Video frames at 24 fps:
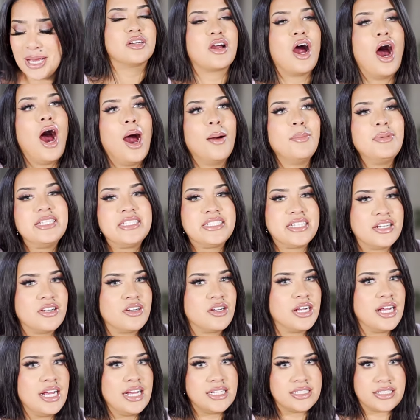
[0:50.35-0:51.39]

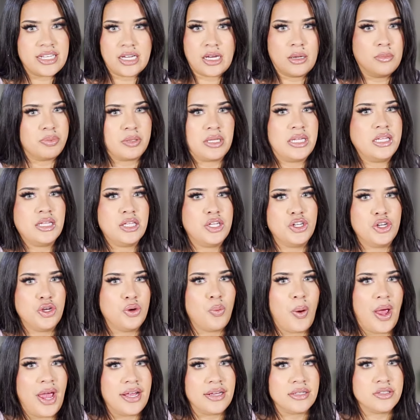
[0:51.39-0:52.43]
Cometeer is a completely new
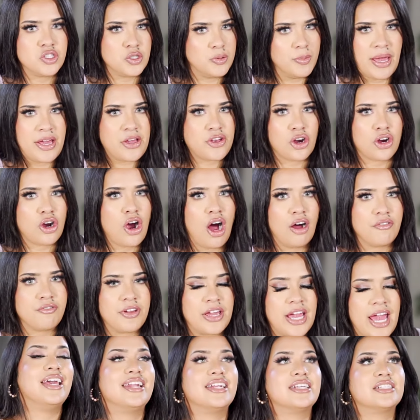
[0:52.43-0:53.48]
way to make your
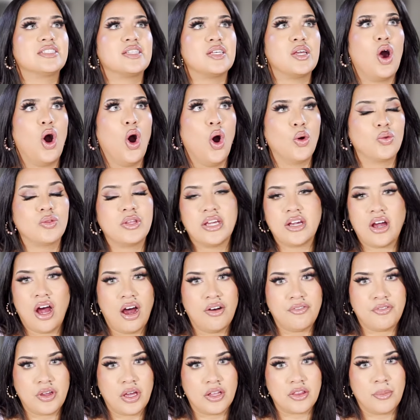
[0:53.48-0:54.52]
coffee. It is the only
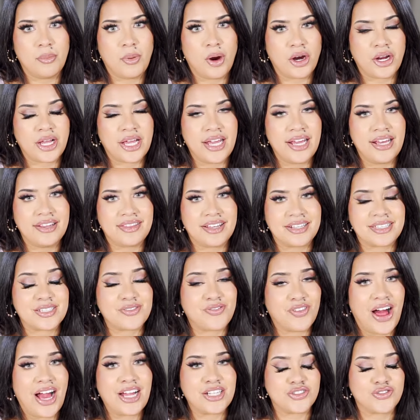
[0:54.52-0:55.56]
coffee on the market that's
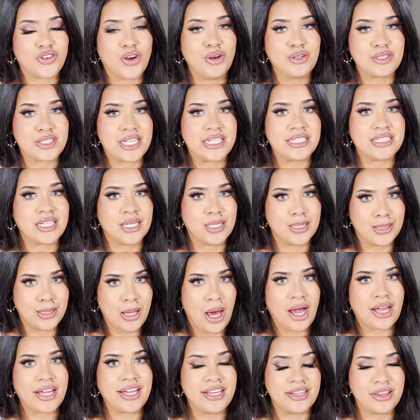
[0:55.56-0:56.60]
flash frozen to
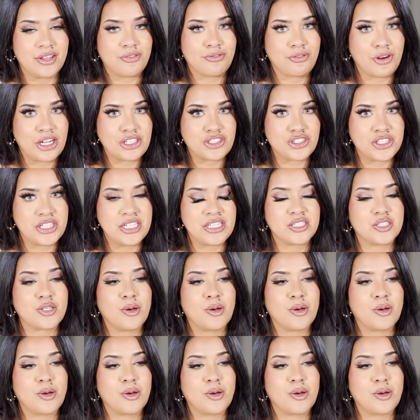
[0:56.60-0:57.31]
lock in the freshness.